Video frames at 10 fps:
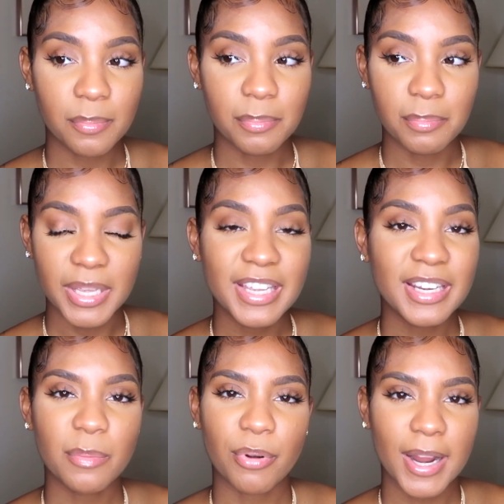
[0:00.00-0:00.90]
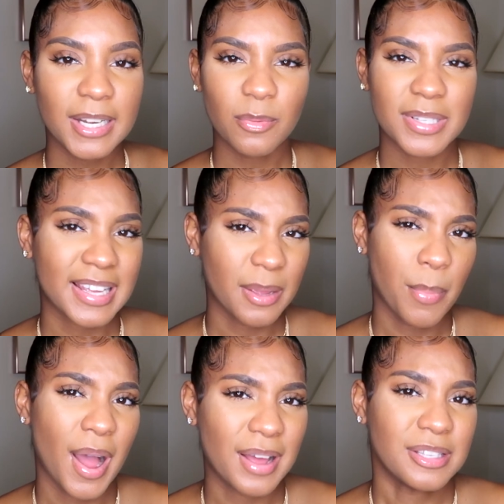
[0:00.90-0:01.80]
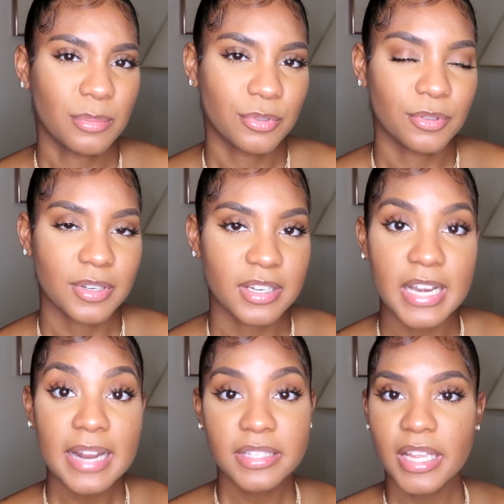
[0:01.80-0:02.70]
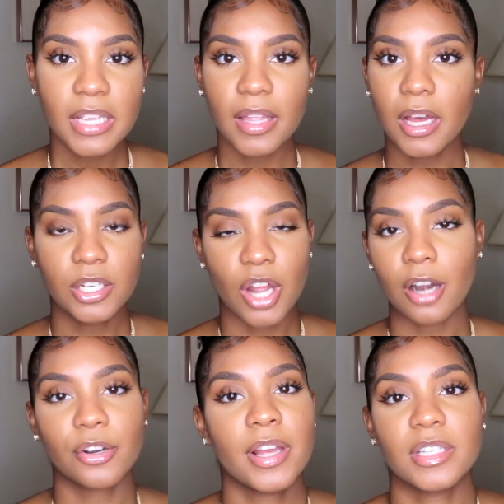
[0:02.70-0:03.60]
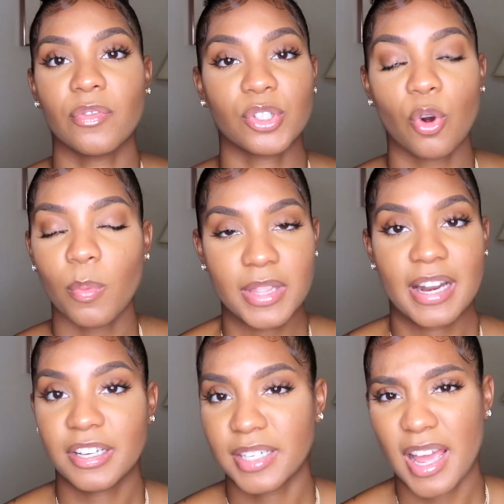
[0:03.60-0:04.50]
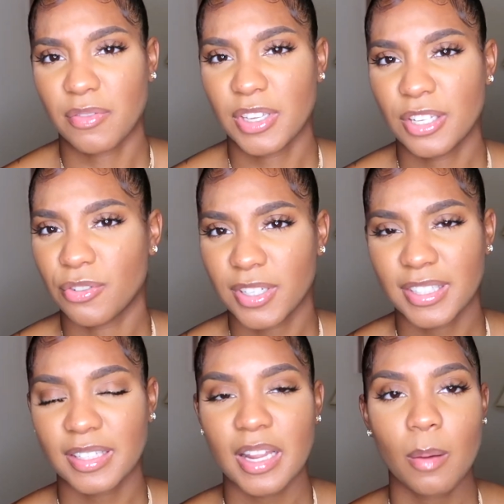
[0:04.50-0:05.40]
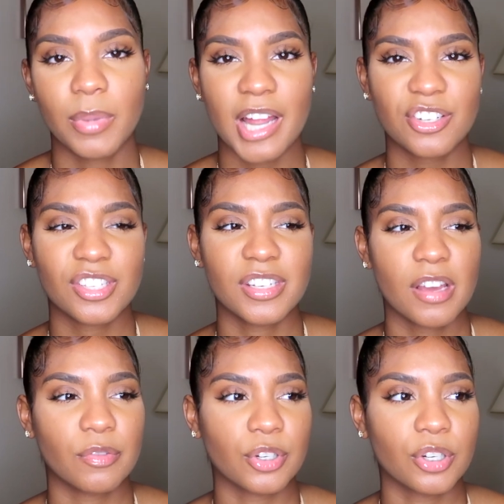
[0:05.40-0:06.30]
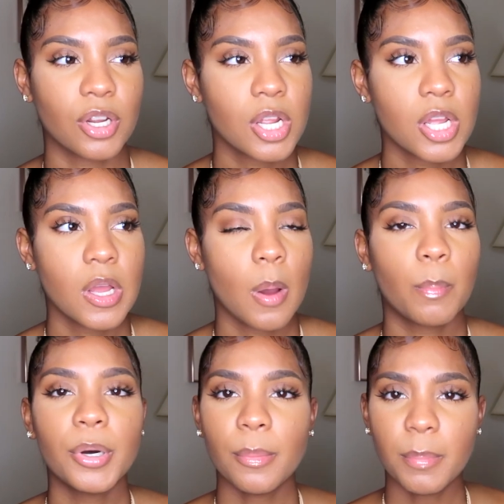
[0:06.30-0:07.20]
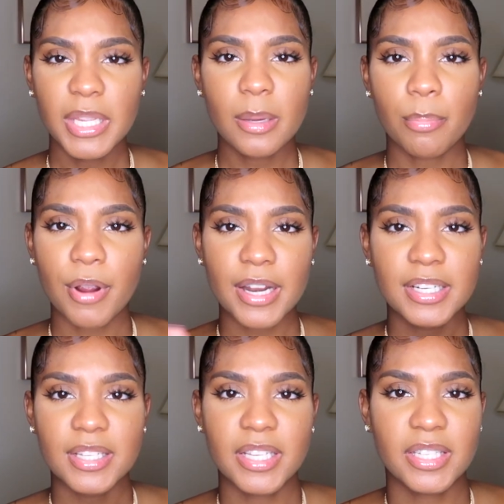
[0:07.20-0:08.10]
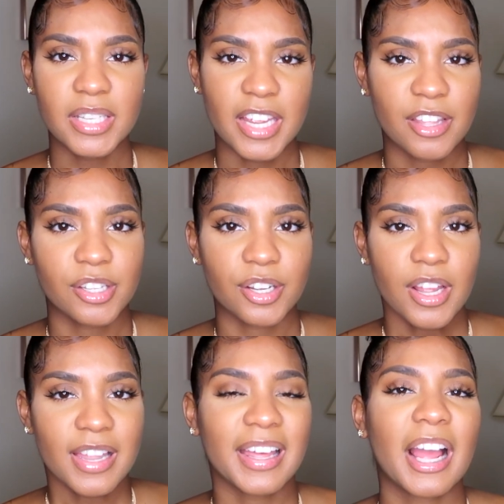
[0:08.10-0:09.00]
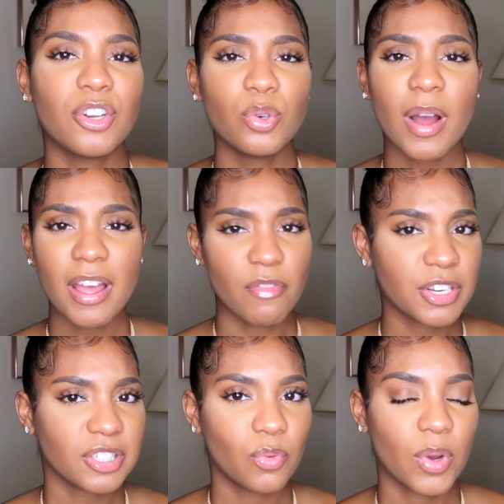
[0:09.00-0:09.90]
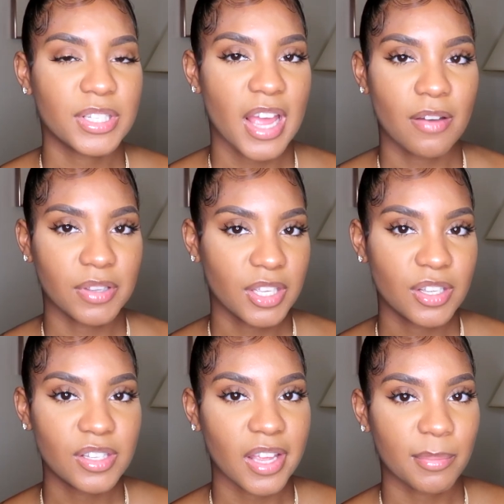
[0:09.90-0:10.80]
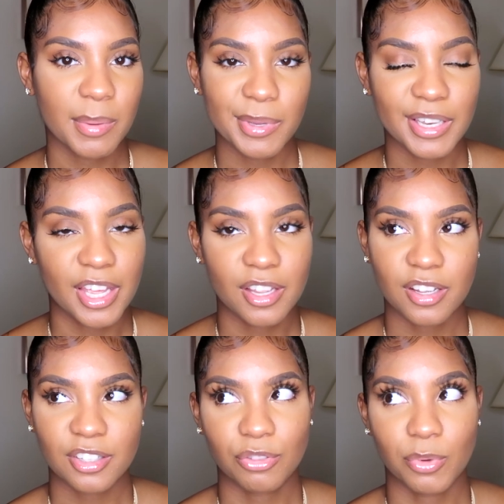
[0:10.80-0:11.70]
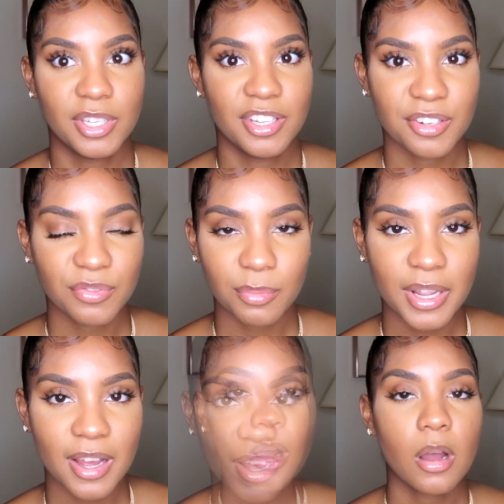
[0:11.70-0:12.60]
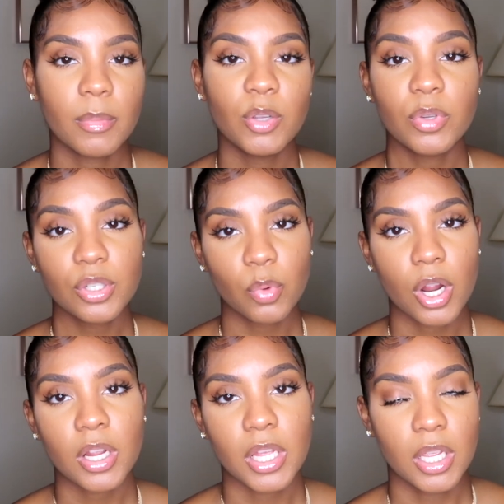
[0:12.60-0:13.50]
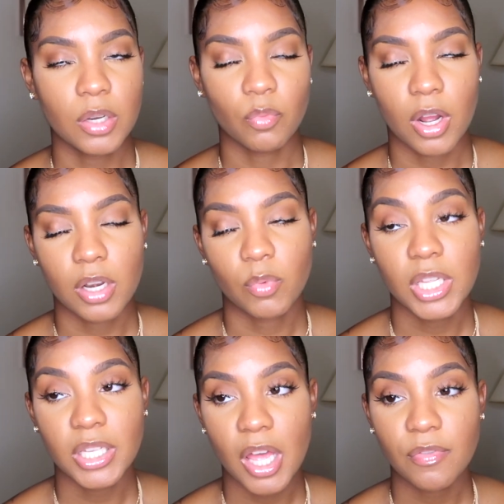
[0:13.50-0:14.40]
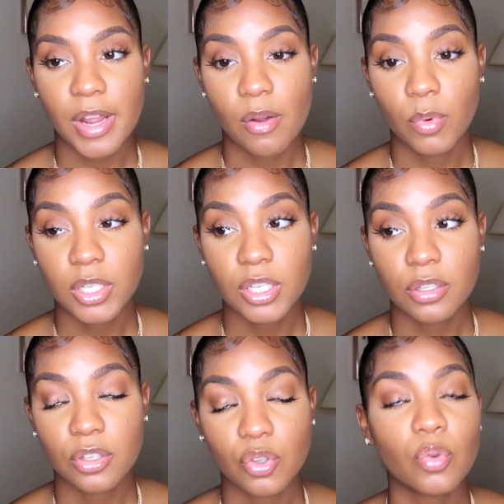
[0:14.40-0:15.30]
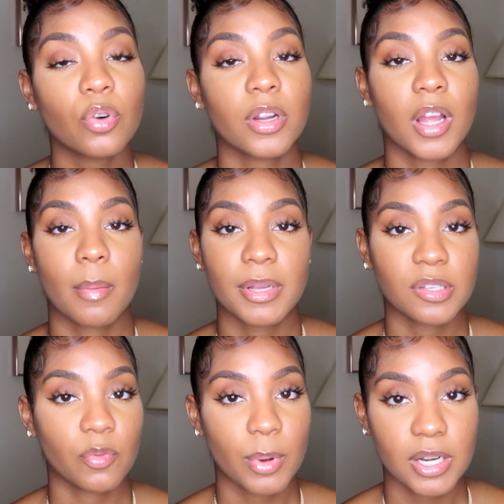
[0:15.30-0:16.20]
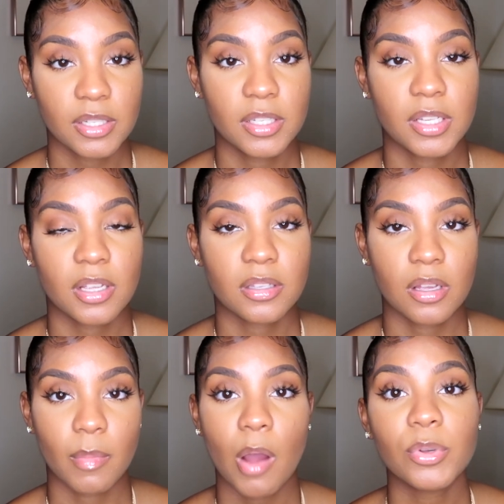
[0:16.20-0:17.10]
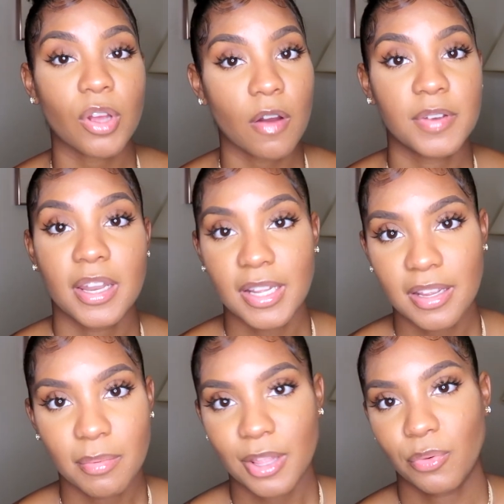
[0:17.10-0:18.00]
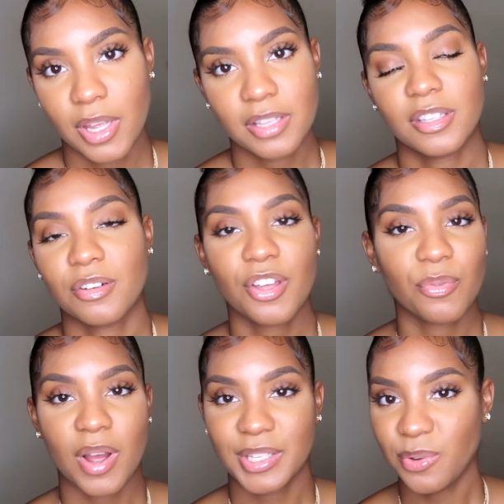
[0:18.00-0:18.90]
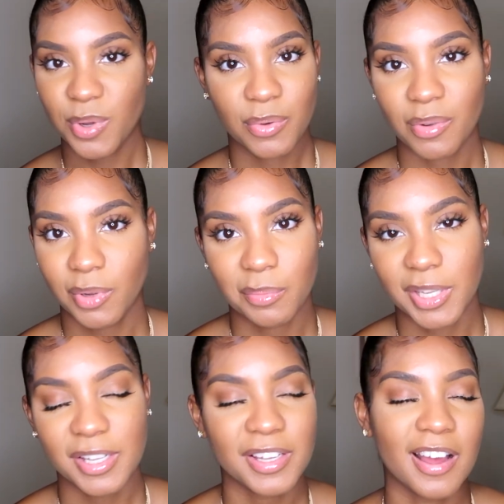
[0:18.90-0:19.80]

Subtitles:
me getting pregnant was like impossible. Not saying that a doctor has ever told me that I couldn't have kids or anything like that, but I just never put me and pregnancy together. Like, I knew I eventually wanted to have kids, like maybe like 3 years from now. He went to work, and when he left, I went to the store and got myself a pregnancy test. I was off that day, by the way, so otherwise he would have went with me.